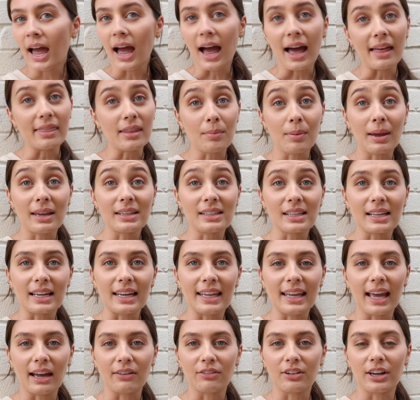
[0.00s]
And they
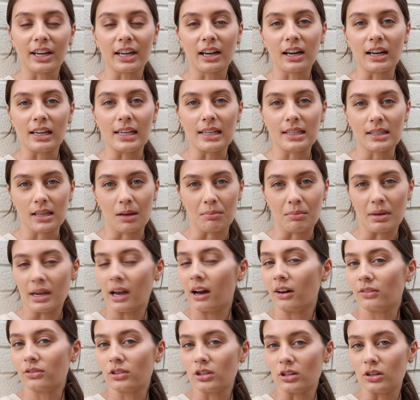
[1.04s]
basically, yeah, very kindly sent me
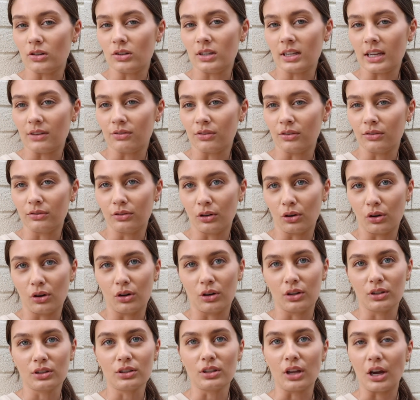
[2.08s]
afternoon tea for
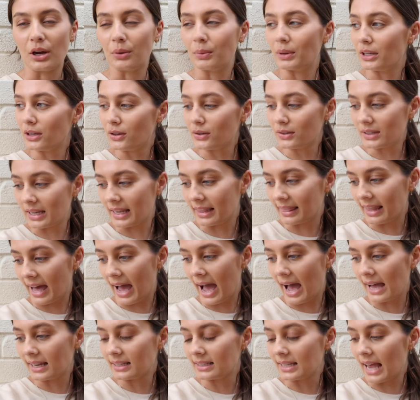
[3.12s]
four. So we're using
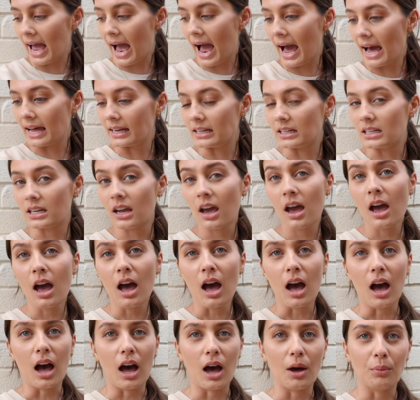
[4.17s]
that, and
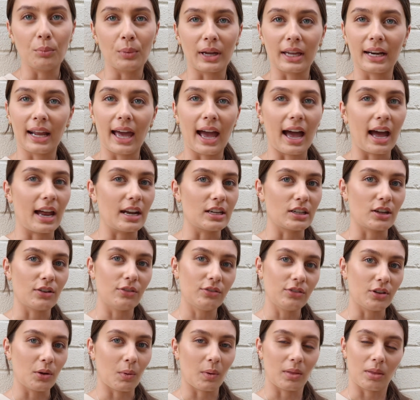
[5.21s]
we're gonna add a
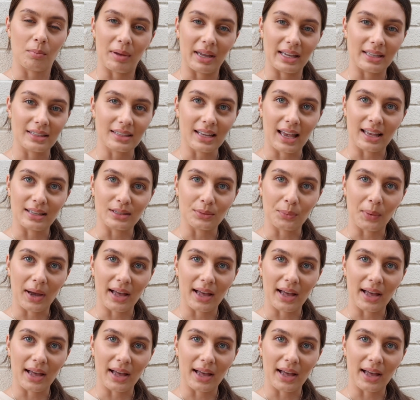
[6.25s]
few other bits as